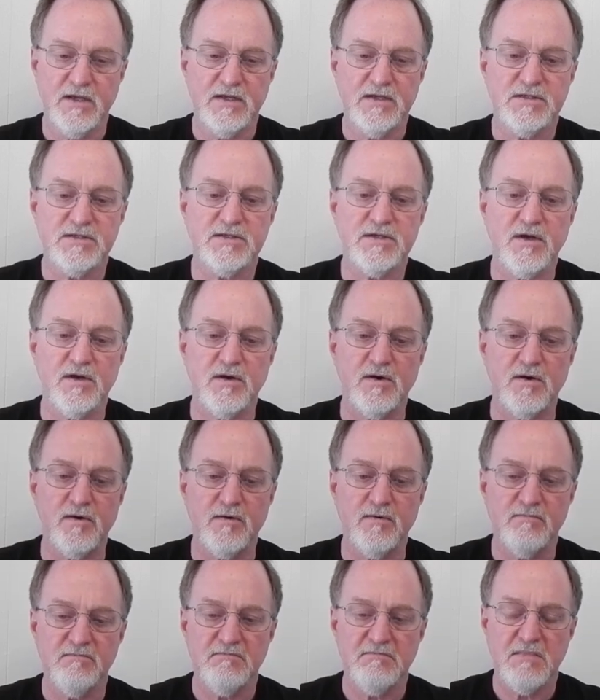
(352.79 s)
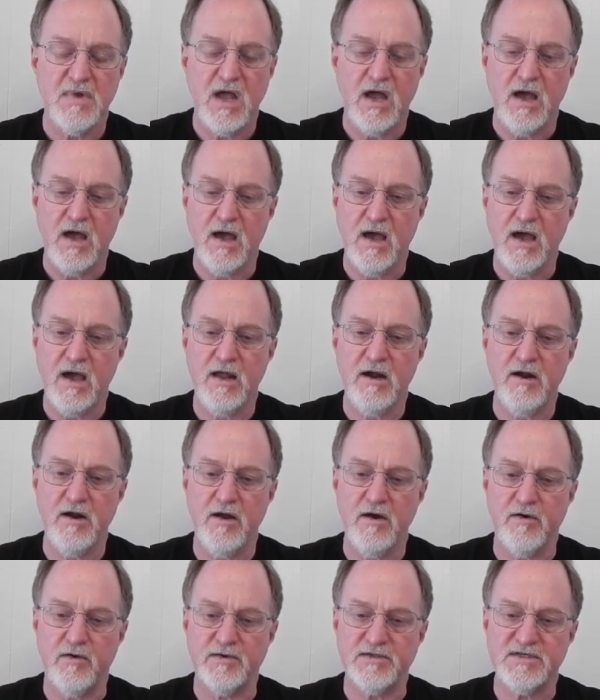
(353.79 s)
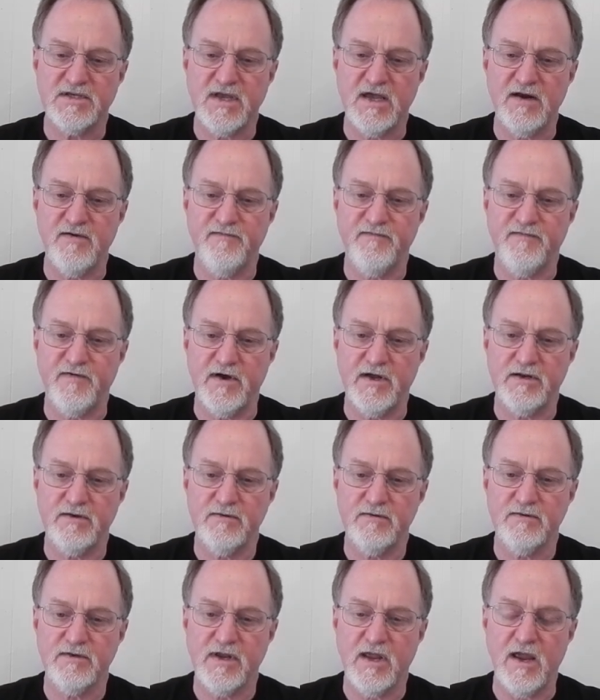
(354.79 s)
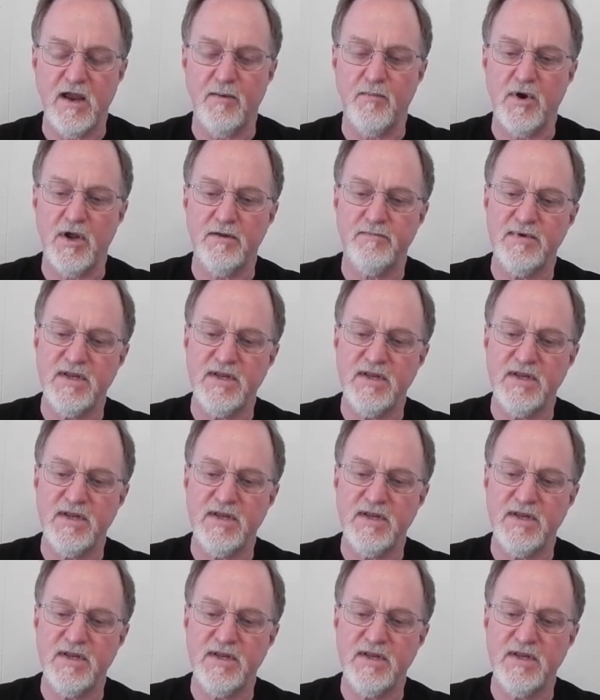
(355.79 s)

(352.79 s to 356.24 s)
So, I don't know, it's kind of fun camera.